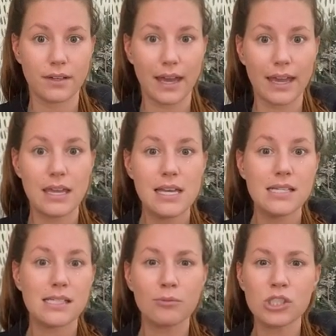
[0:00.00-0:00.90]
Okay?
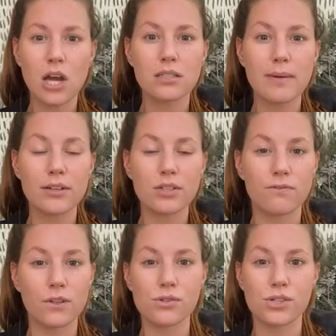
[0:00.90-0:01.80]
Someone talked about
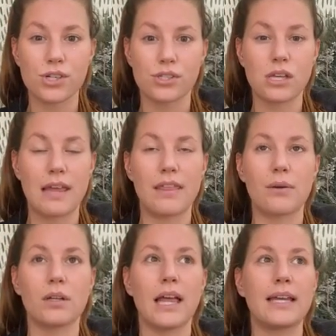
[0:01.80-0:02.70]
diffusers and they
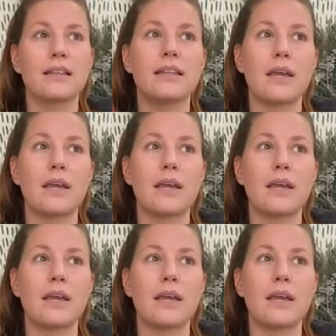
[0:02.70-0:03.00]
were like,